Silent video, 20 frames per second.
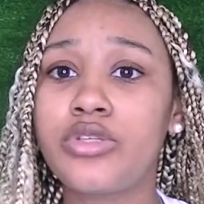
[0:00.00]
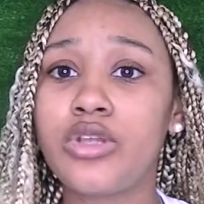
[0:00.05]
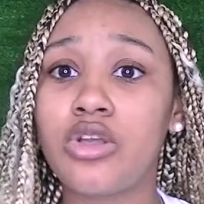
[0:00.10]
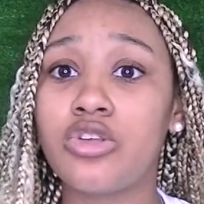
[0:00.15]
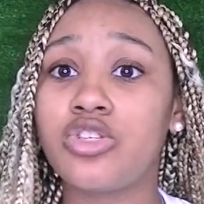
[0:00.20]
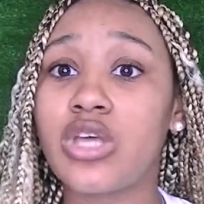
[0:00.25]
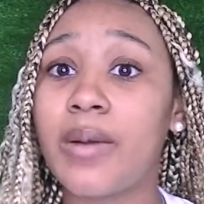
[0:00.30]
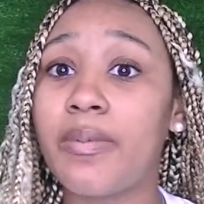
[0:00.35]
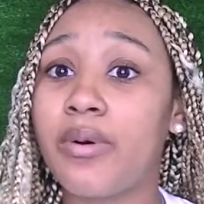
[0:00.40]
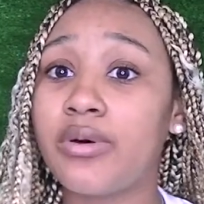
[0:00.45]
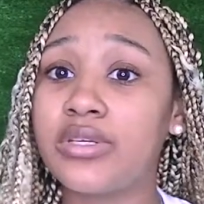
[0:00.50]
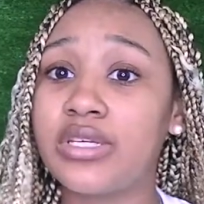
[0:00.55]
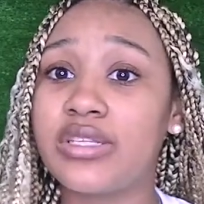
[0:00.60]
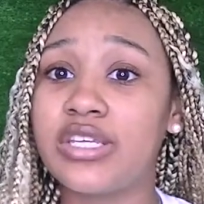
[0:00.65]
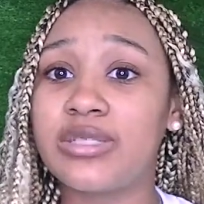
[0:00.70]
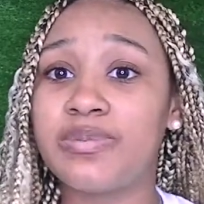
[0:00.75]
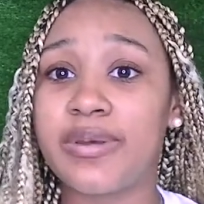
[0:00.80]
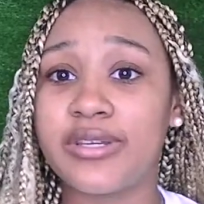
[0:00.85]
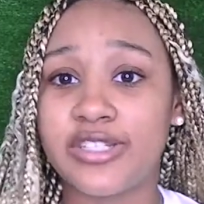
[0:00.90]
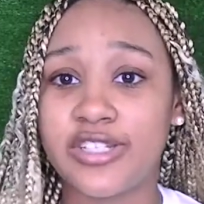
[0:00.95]
So I posted
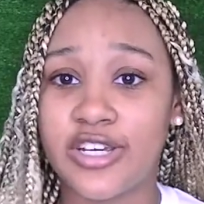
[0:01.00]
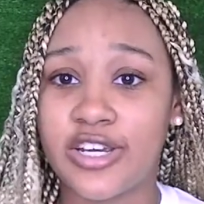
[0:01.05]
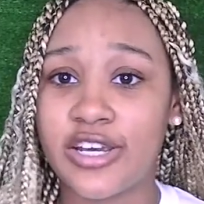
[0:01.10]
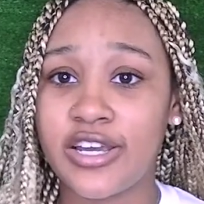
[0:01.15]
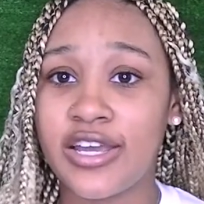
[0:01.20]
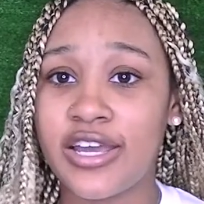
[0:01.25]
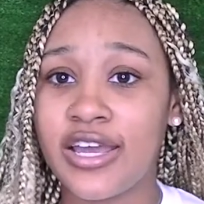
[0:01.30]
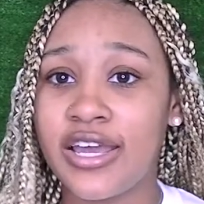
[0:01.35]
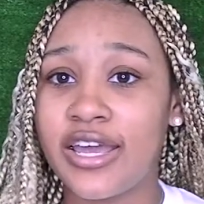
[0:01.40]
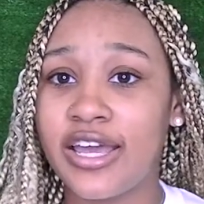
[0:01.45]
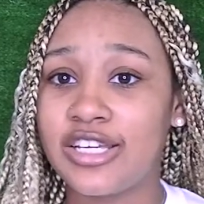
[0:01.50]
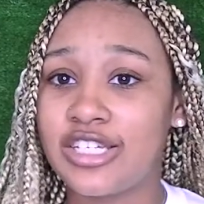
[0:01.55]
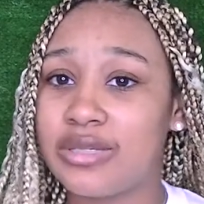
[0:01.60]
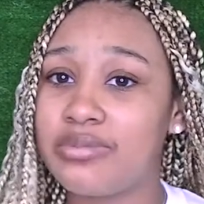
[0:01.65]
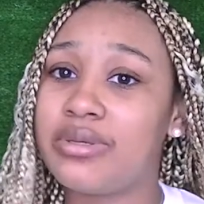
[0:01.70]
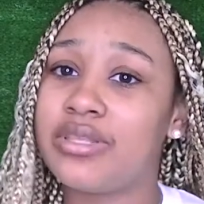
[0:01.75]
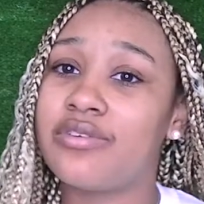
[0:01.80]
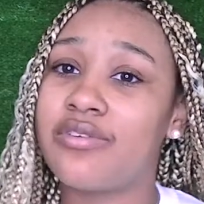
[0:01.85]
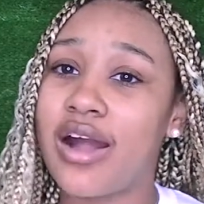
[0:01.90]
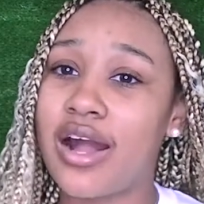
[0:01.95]
this picture. It should
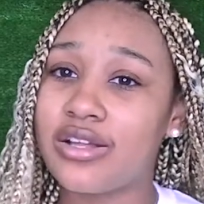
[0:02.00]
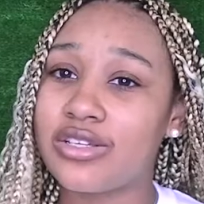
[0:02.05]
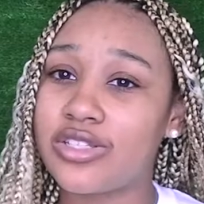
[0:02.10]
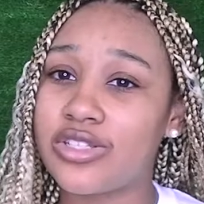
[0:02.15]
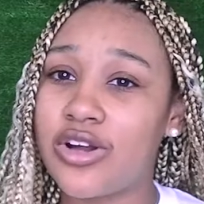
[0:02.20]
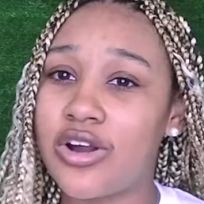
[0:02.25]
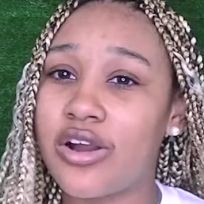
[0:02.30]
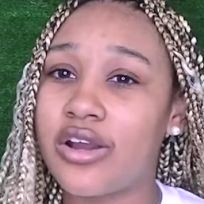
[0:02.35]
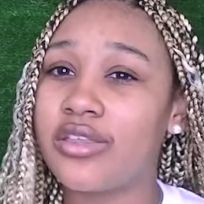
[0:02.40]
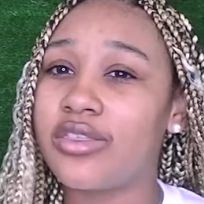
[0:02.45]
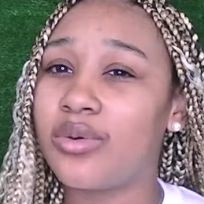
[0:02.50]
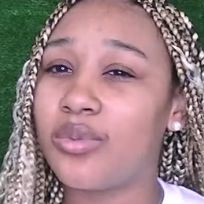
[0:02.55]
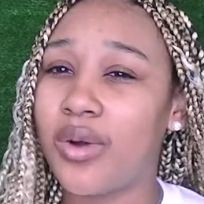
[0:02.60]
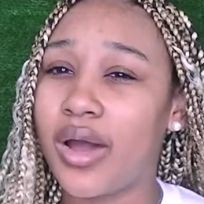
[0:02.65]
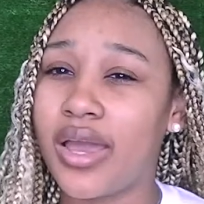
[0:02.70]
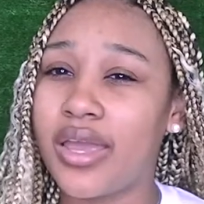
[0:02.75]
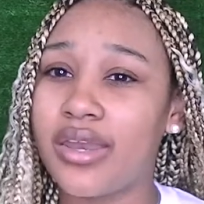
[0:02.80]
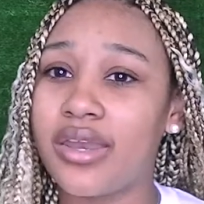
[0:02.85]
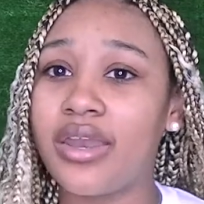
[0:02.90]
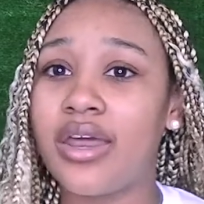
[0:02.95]
be the Ron Star in the
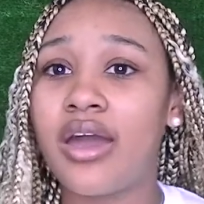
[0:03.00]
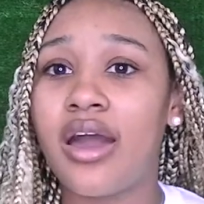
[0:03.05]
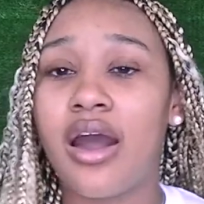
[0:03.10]
white.